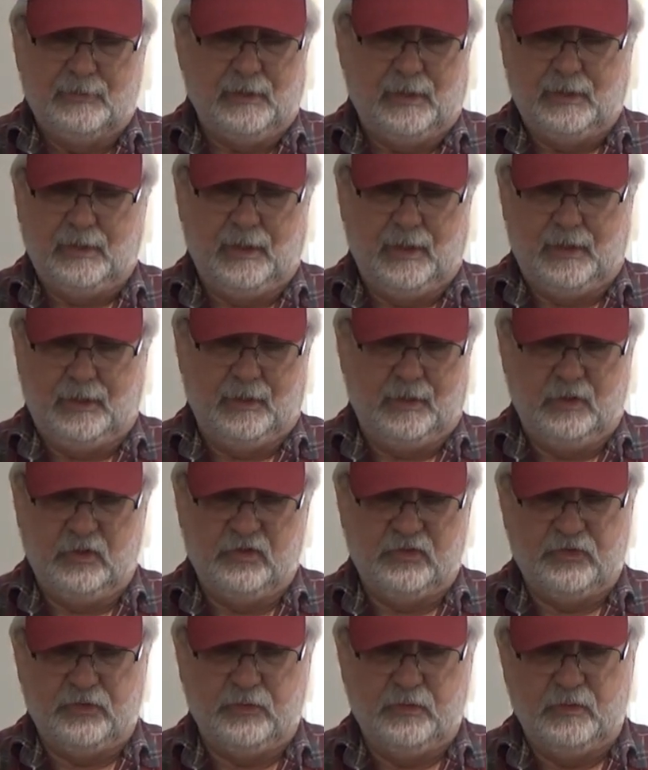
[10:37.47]
again,
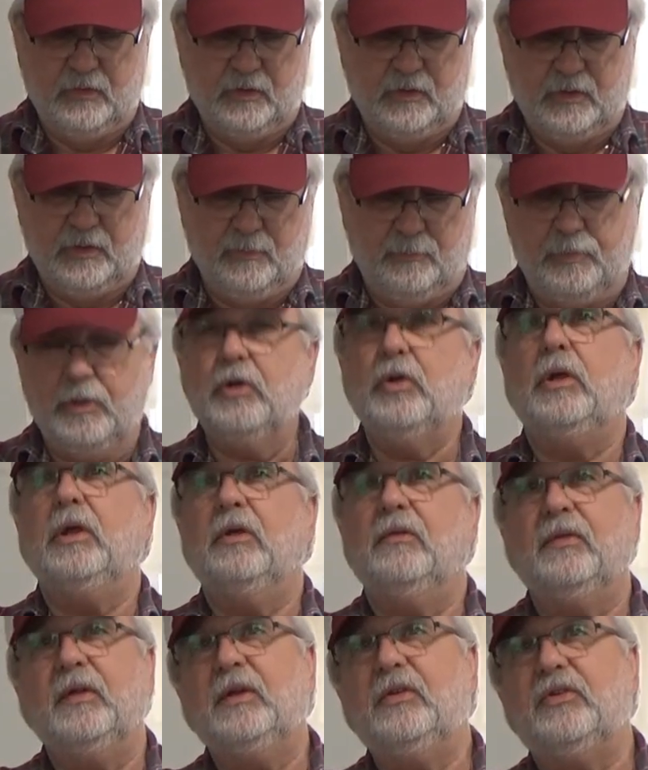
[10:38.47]
there's the beauty
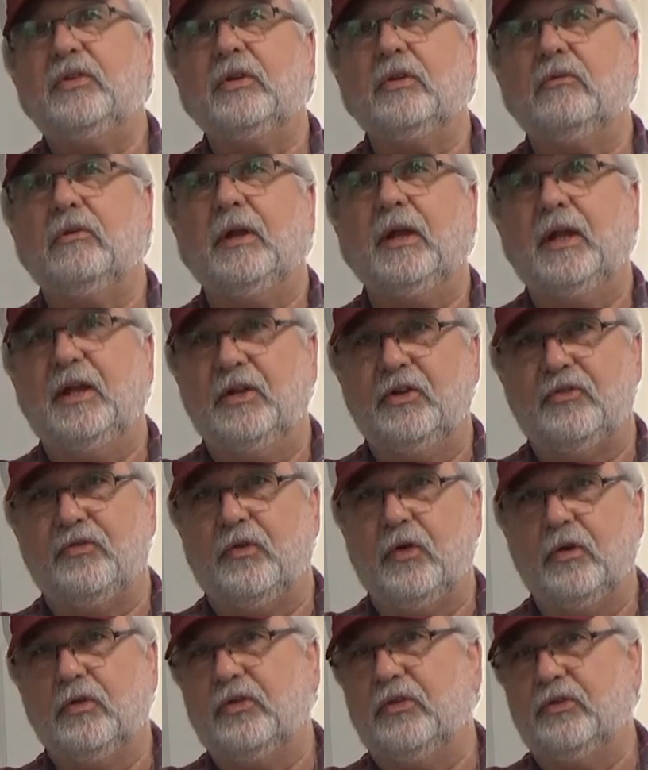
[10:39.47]
of these ingredients,
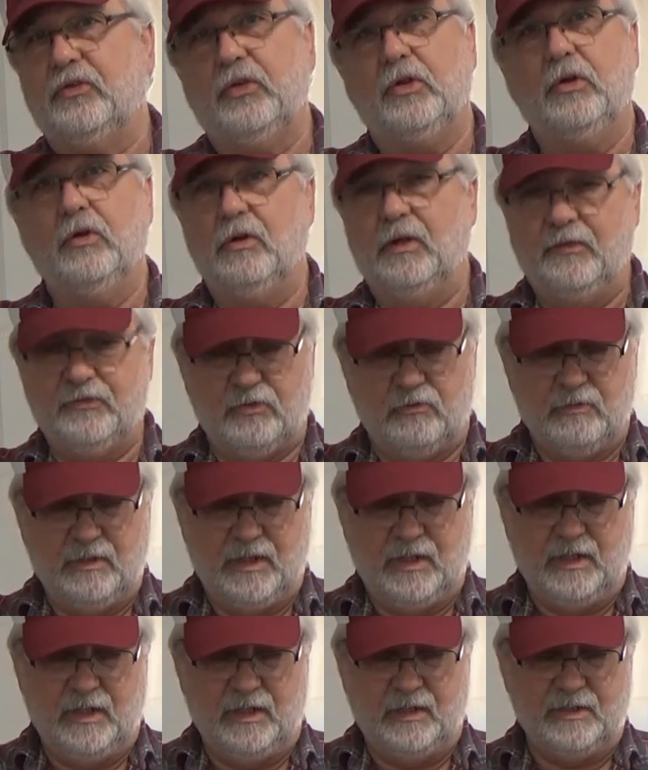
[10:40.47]
folks, is you don't have to
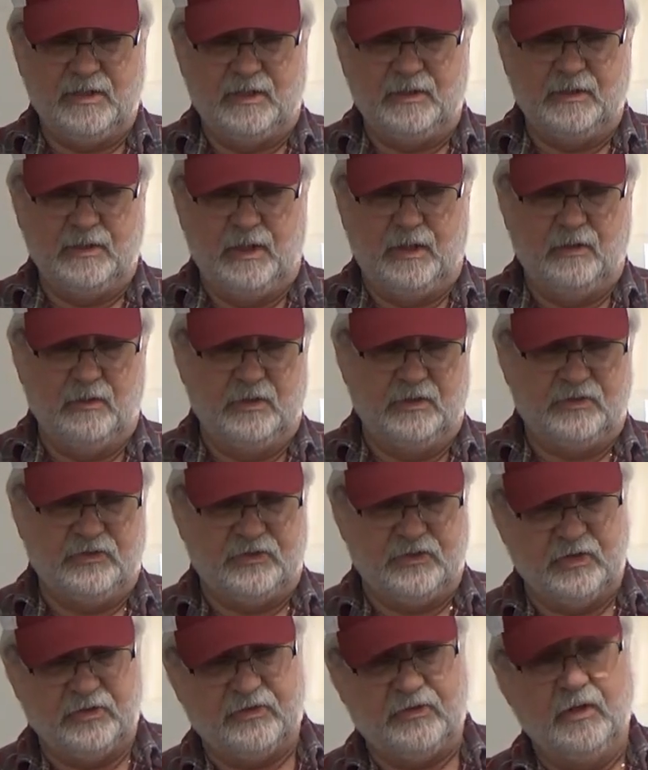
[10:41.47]
write anything down. It's
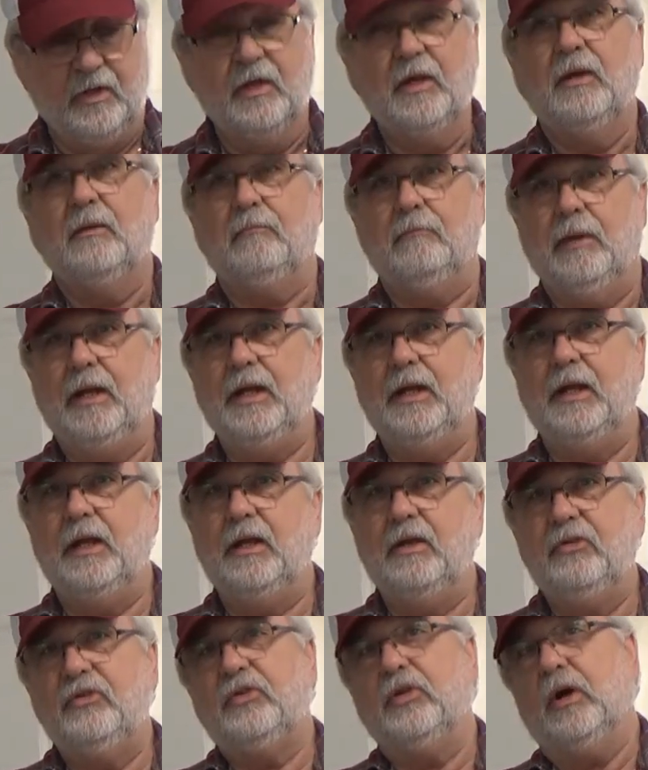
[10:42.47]
just
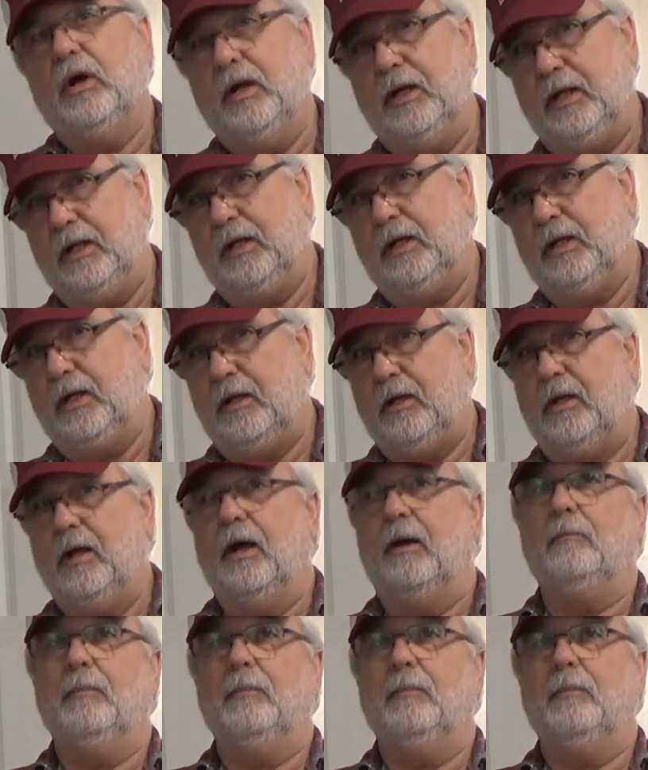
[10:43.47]
mayonnaise, honey, and heat. How